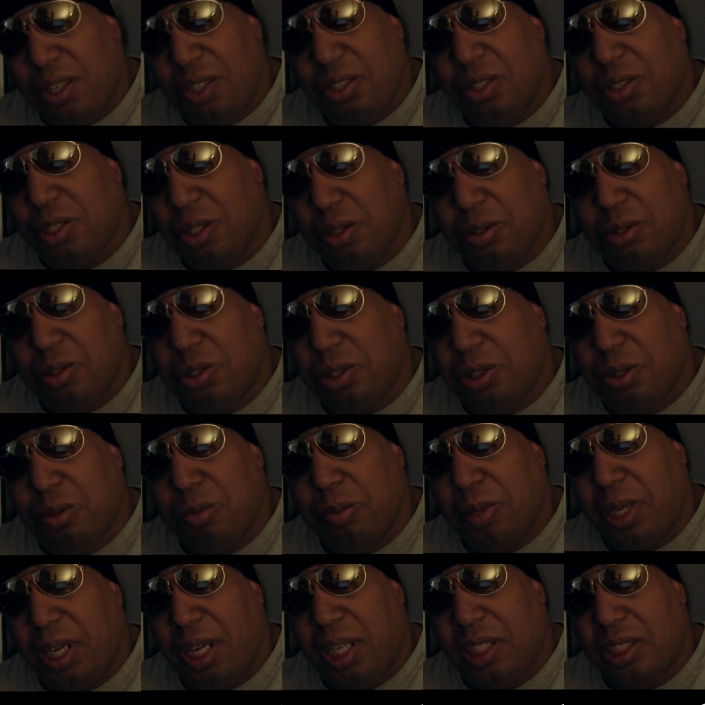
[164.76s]
your own too
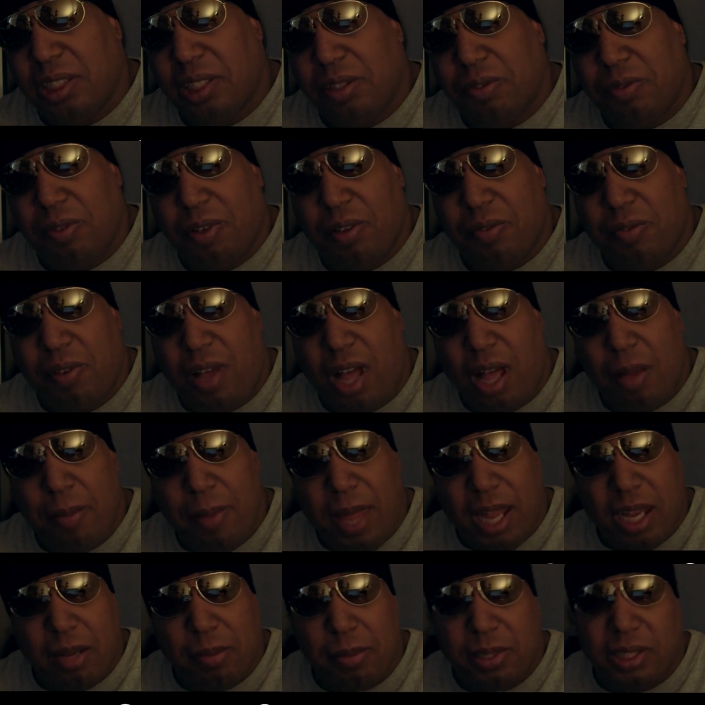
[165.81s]
means if I
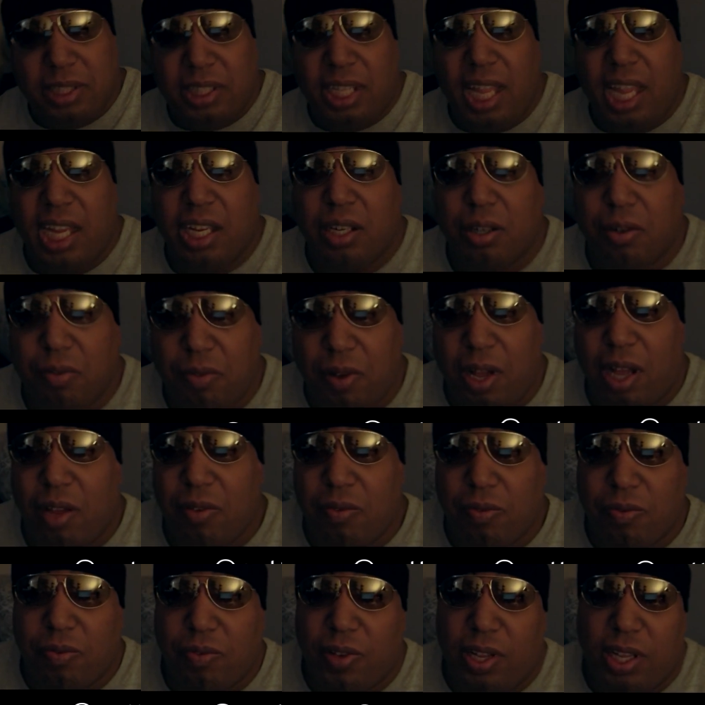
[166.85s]
make a mistake or if I
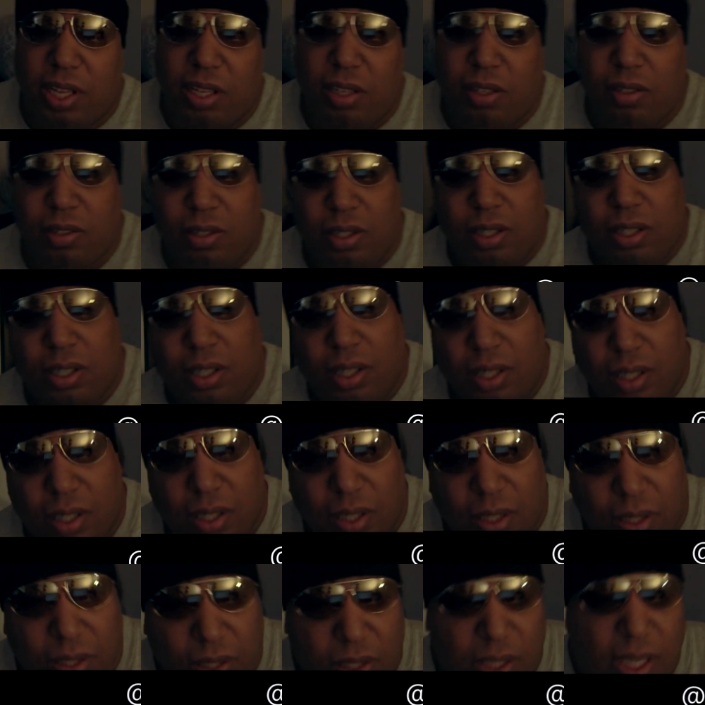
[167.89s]
fail,
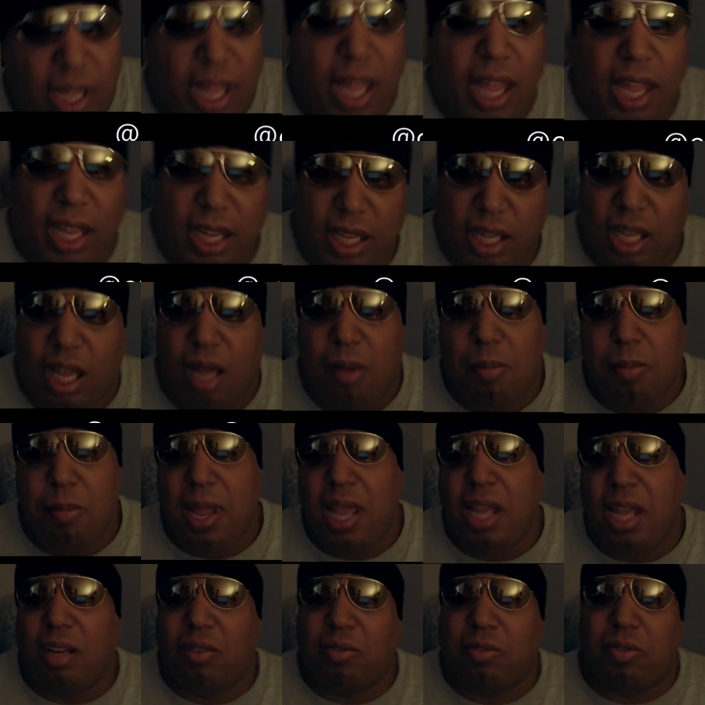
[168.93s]
hey, I'm
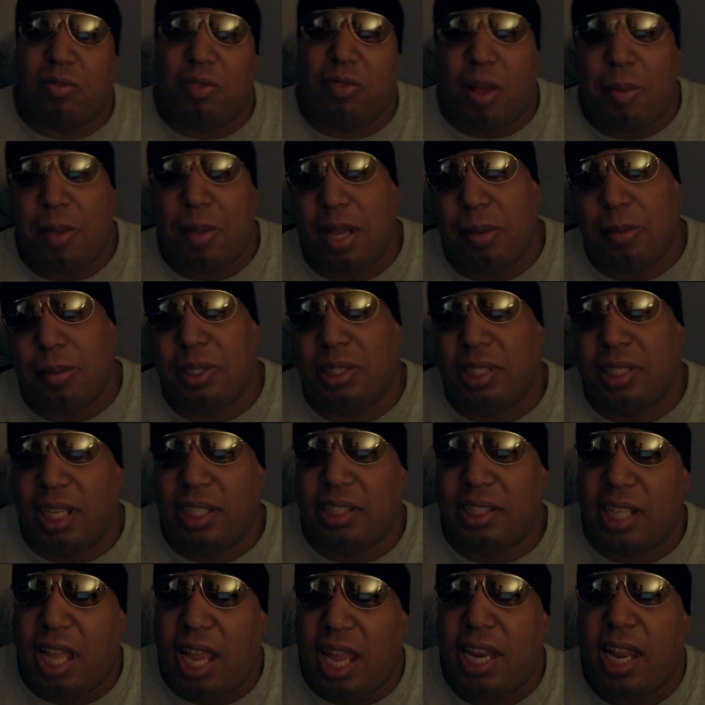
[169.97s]
man enough to, if I make a
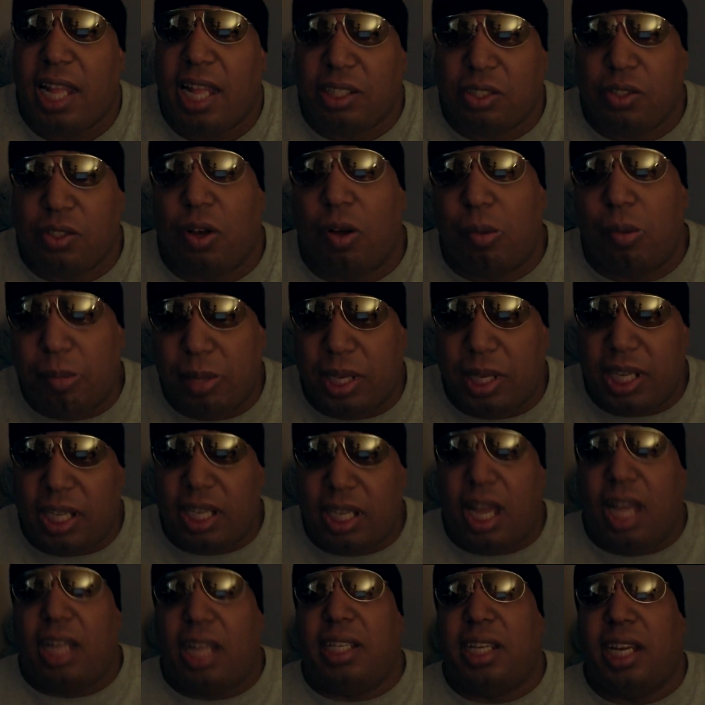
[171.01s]
mistake, say, hey, that's on
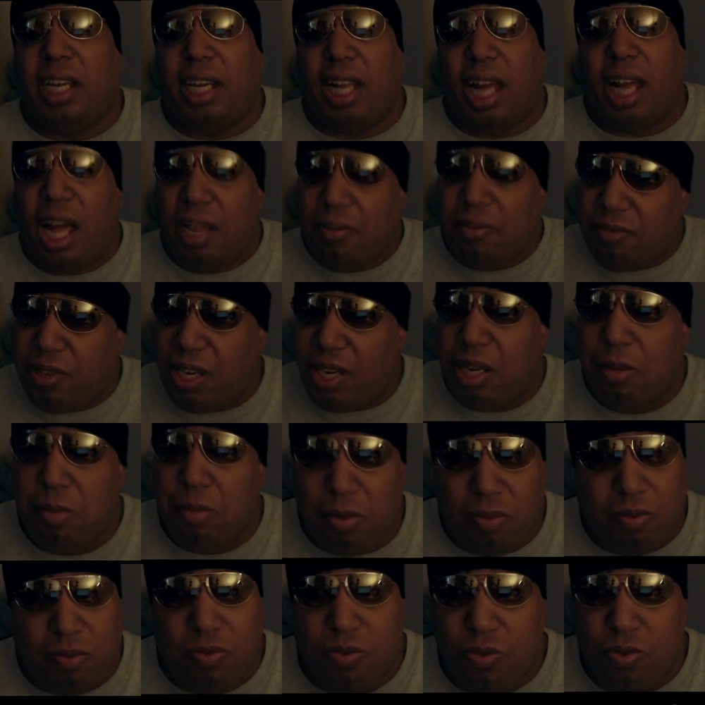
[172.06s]
me, I did it. I've done it
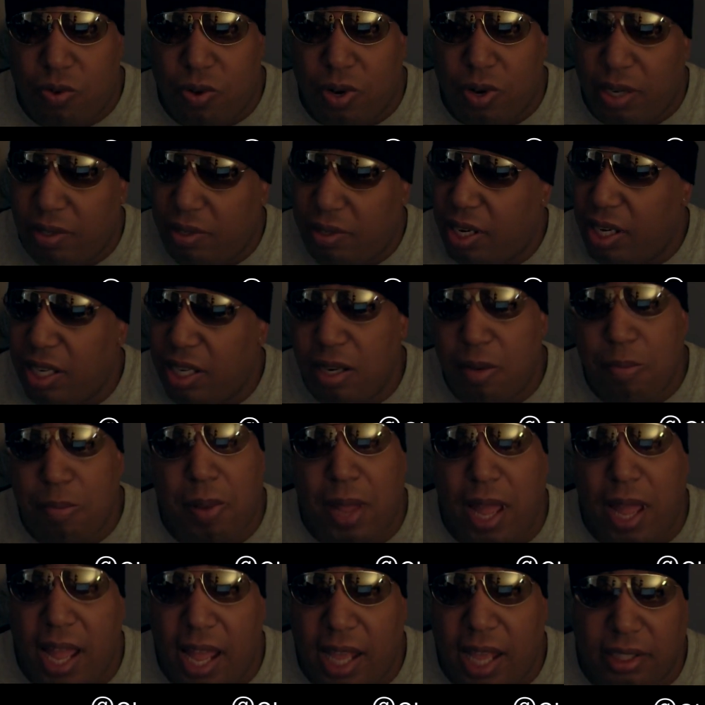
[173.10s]
before, I've done it in the
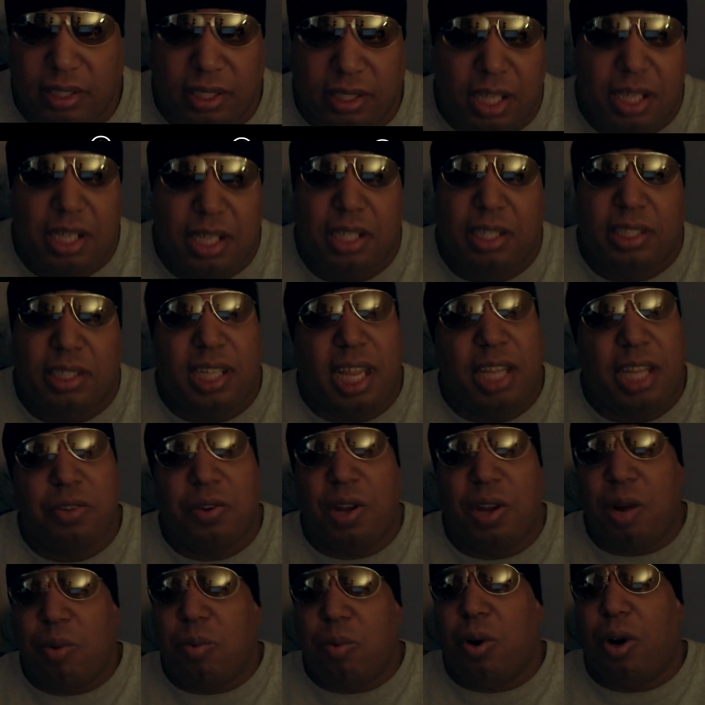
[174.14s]
past. Say
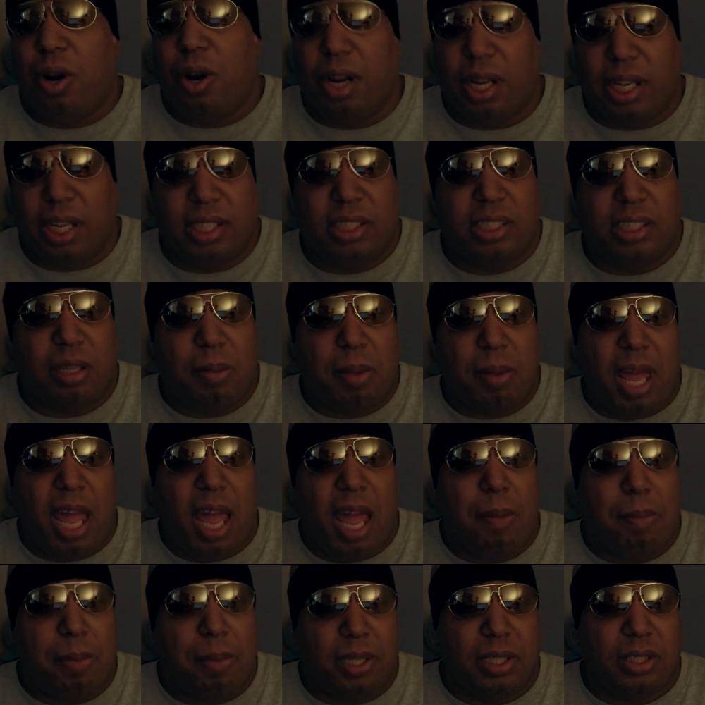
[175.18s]
you're at work and something
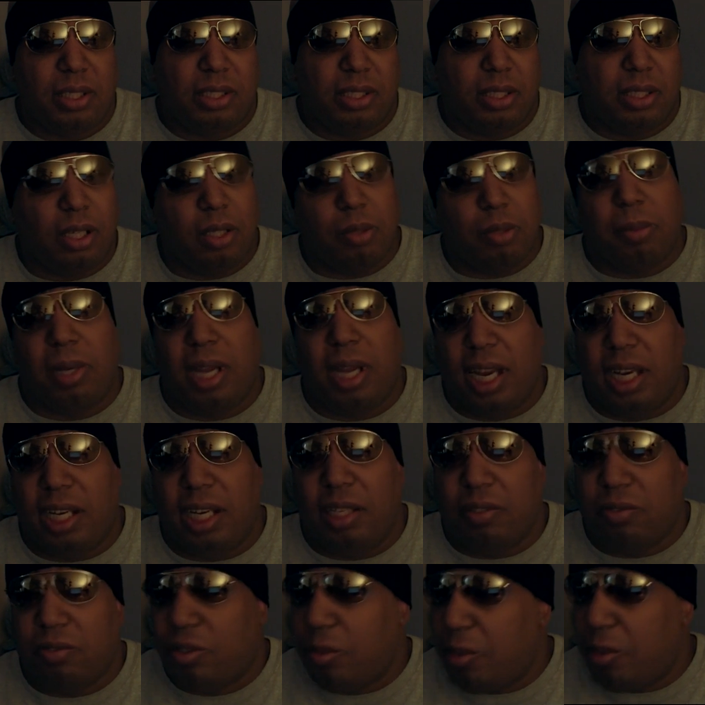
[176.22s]
happens, look,
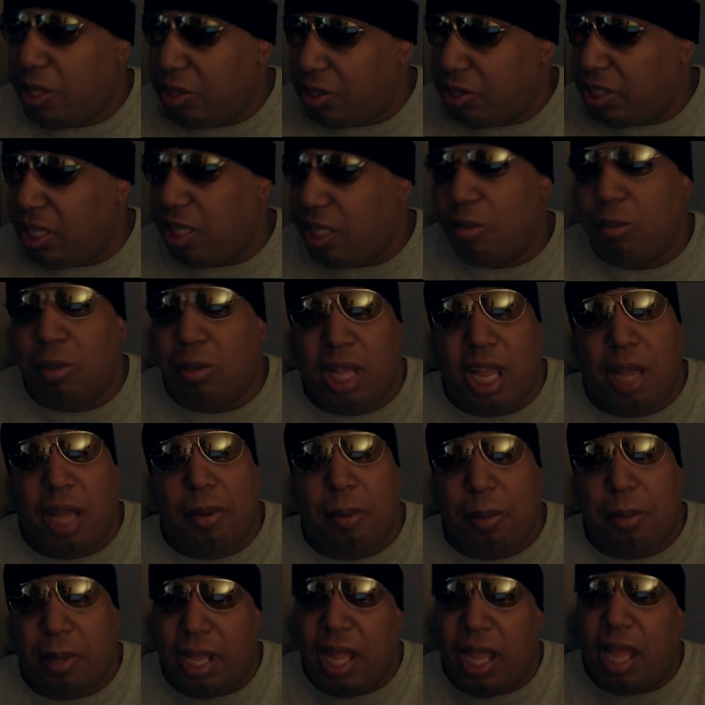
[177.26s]
man, if someone else is getting blamed,
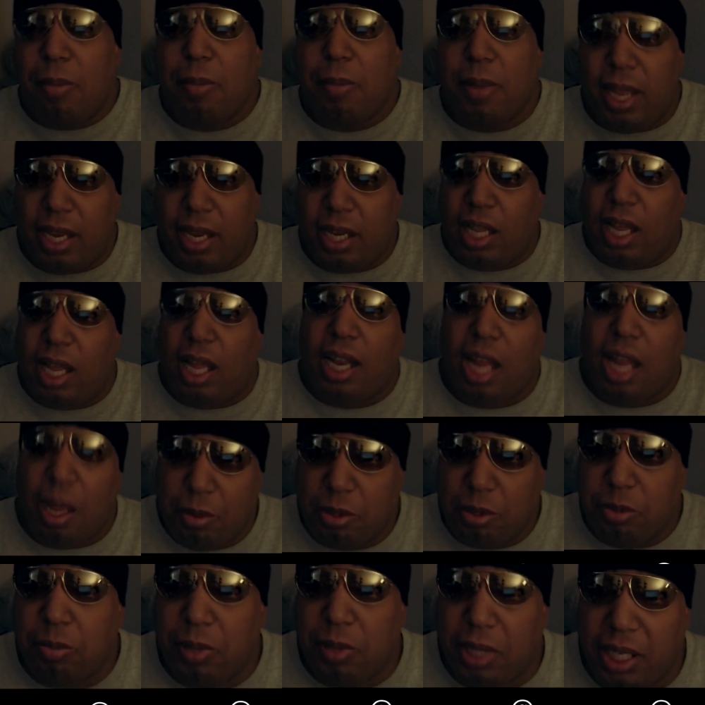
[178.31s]
I'll be like, hey, man, nah, that
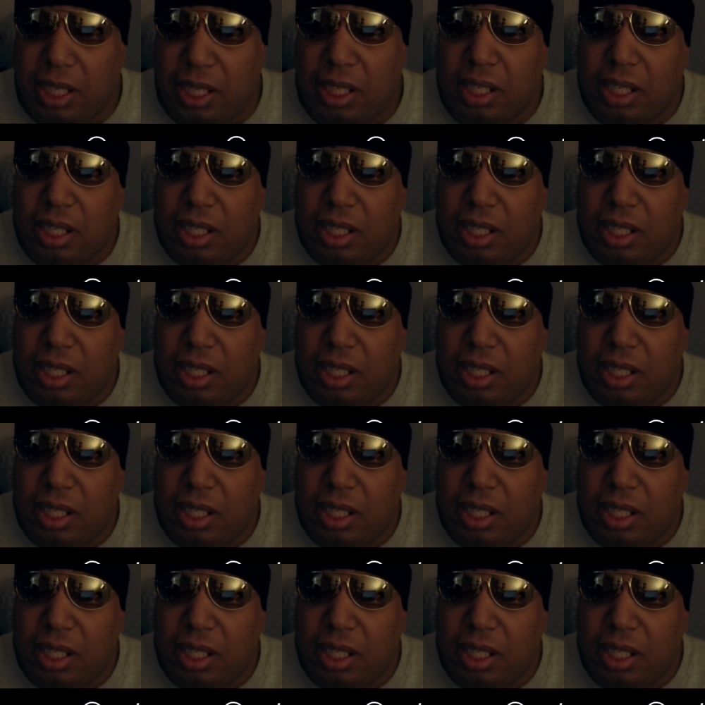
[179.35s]
was me.